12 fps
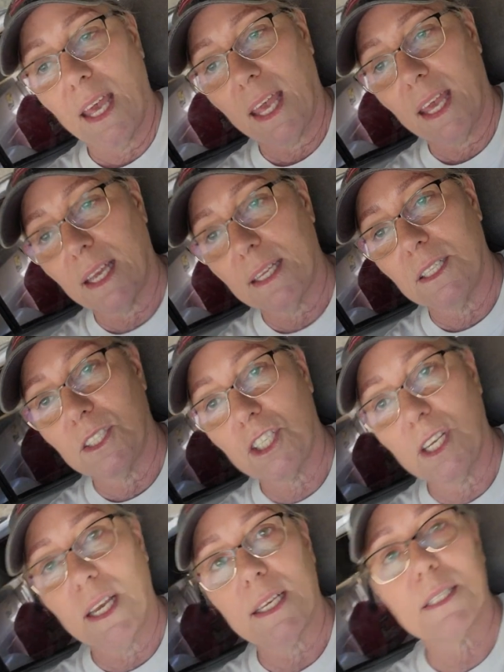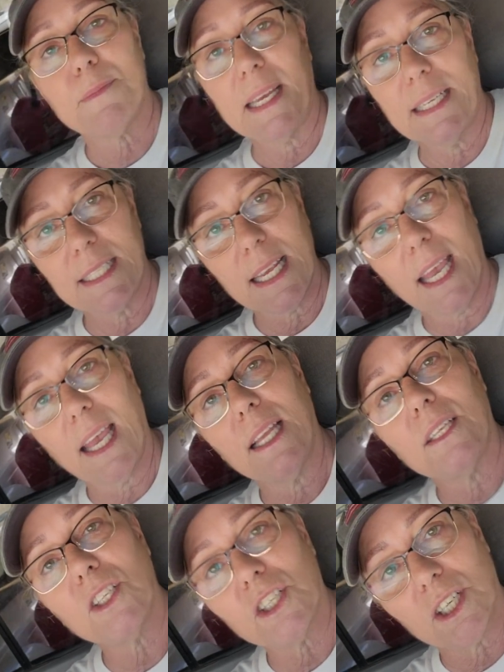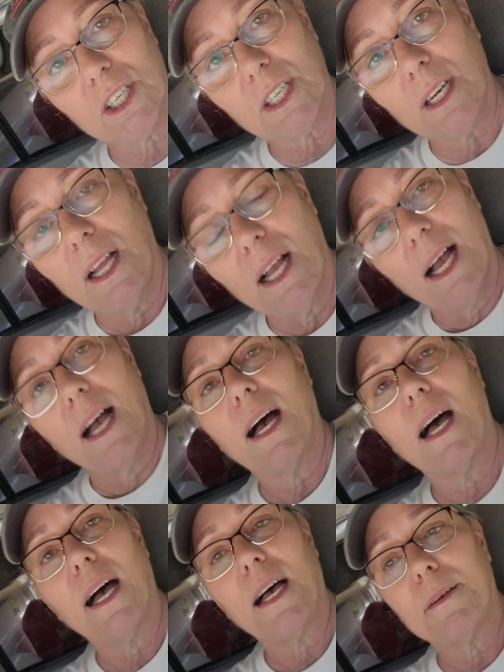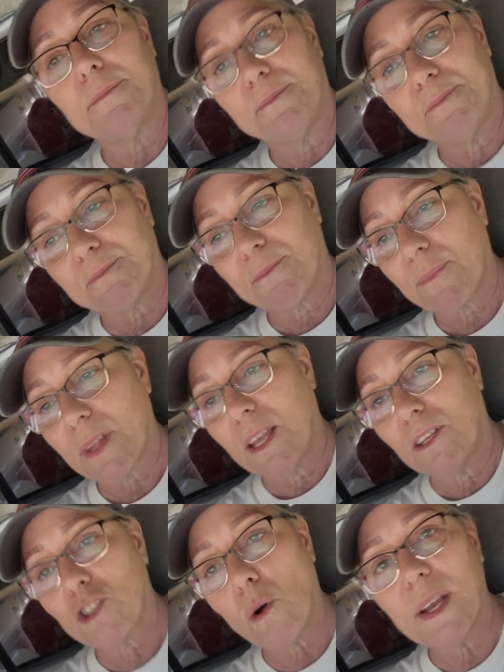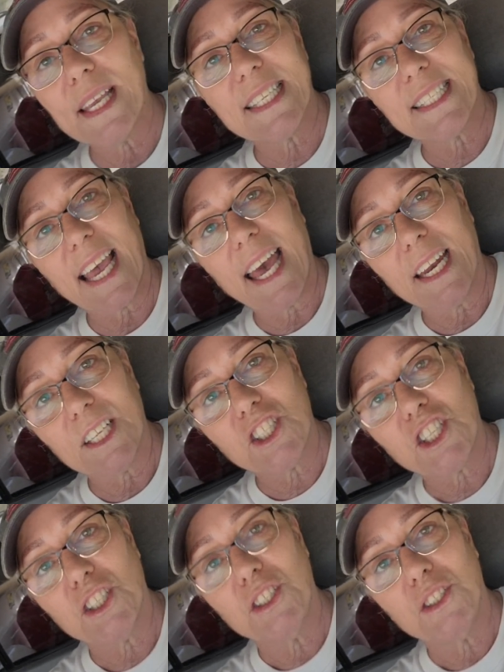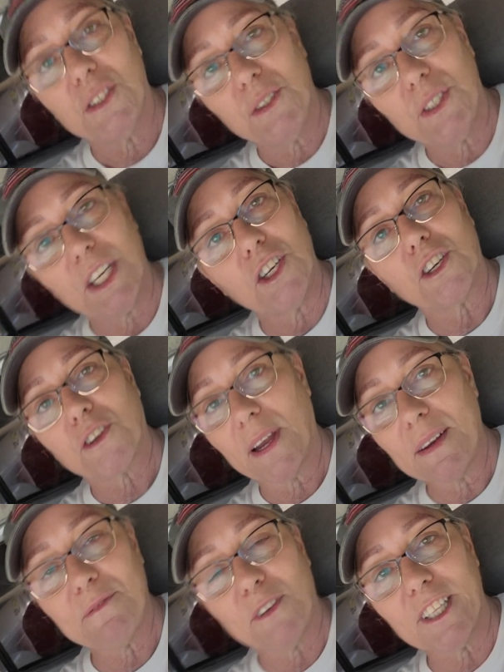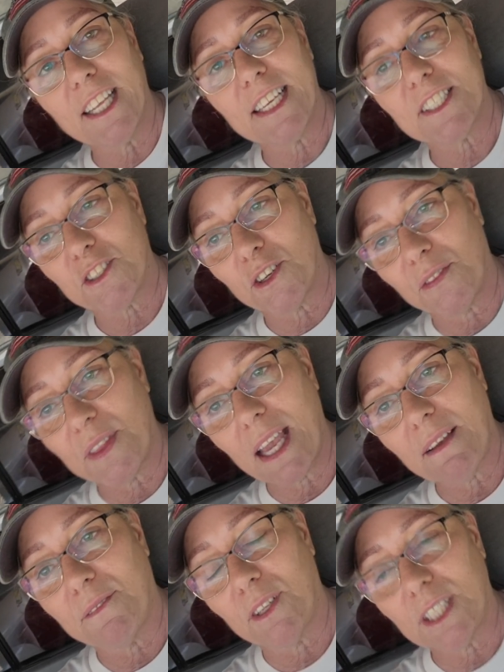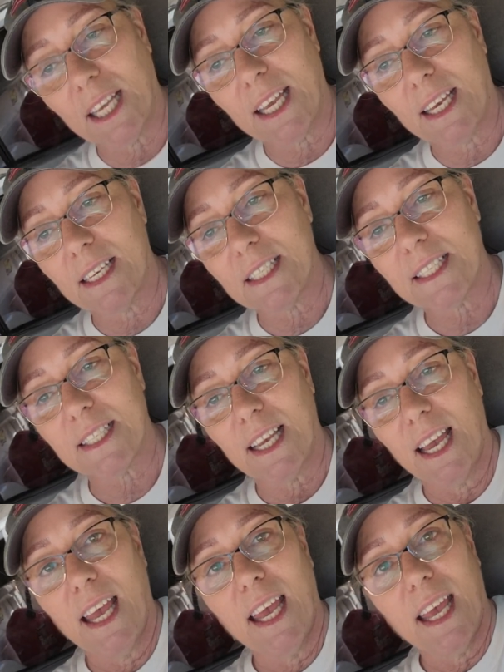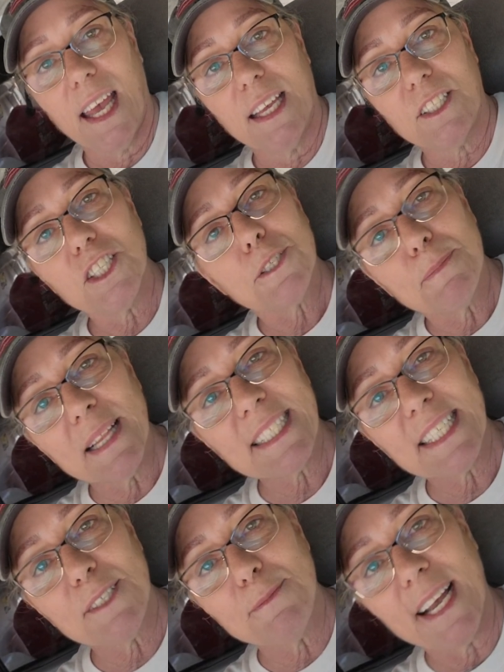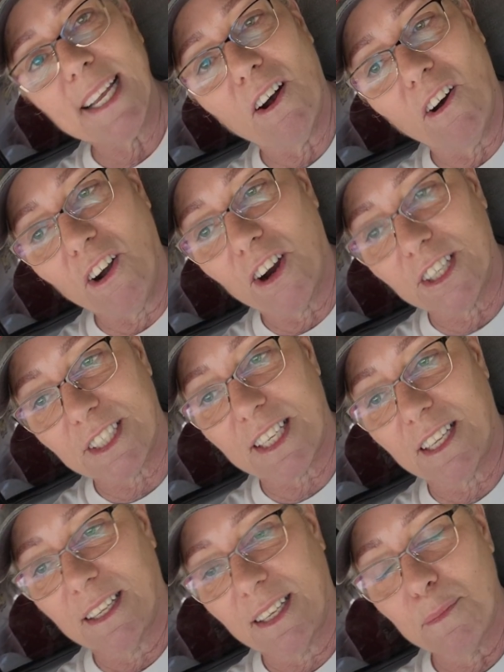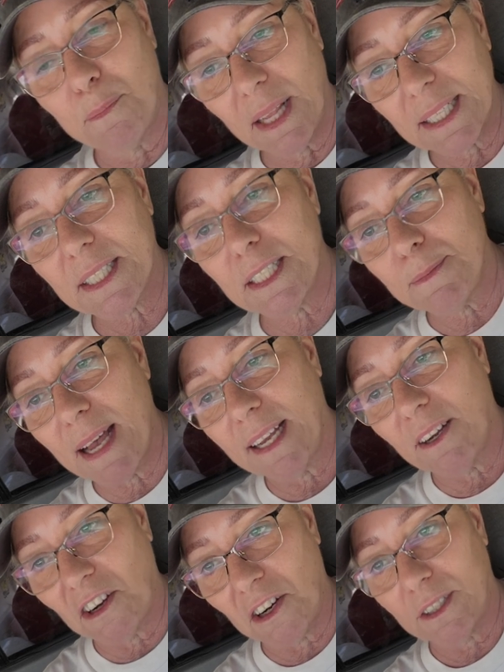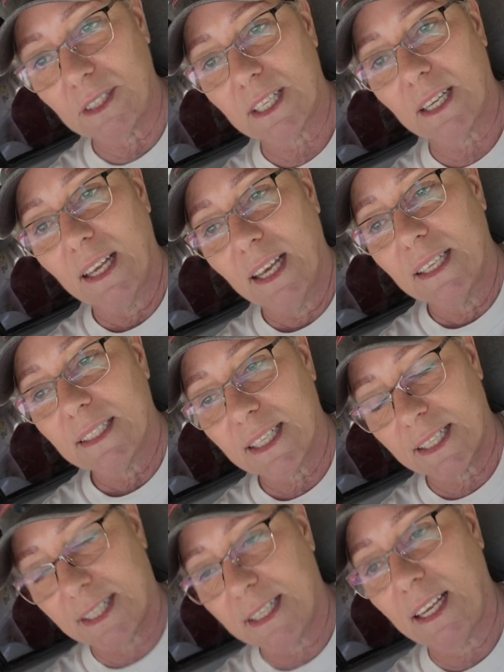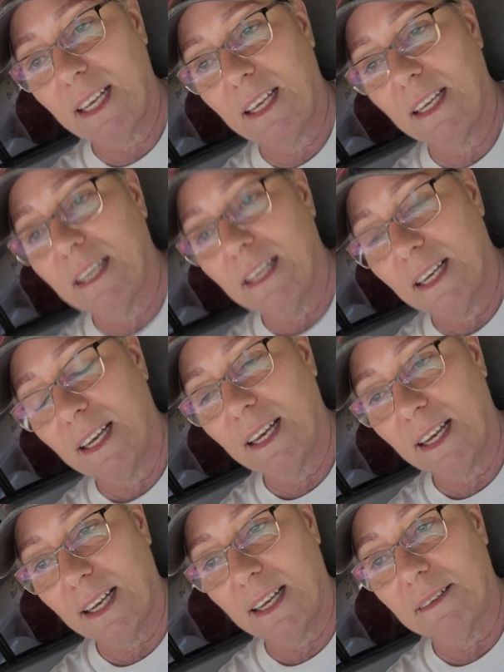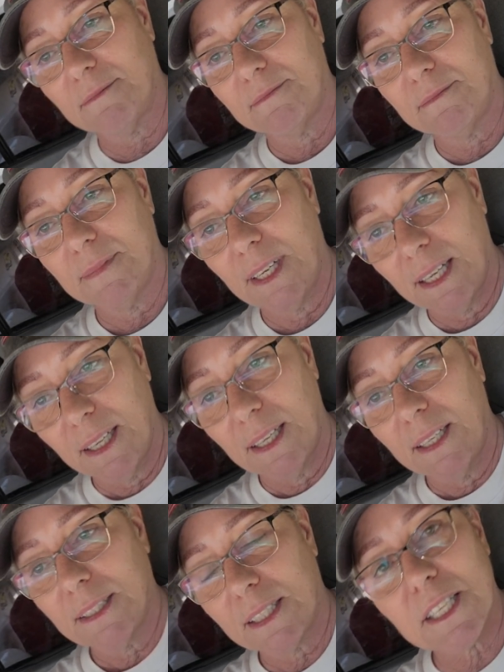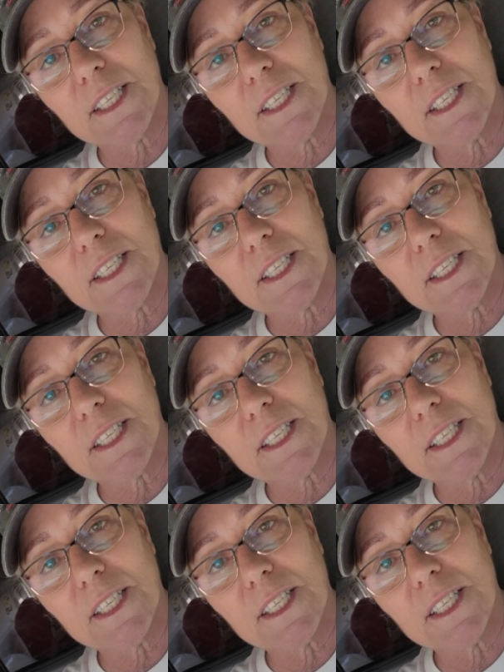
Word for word: and she has maintained her um, joyous attitude and her gratefulness and her thankfulness. And it just blesses my heart. It blesses my heart to see, uh, to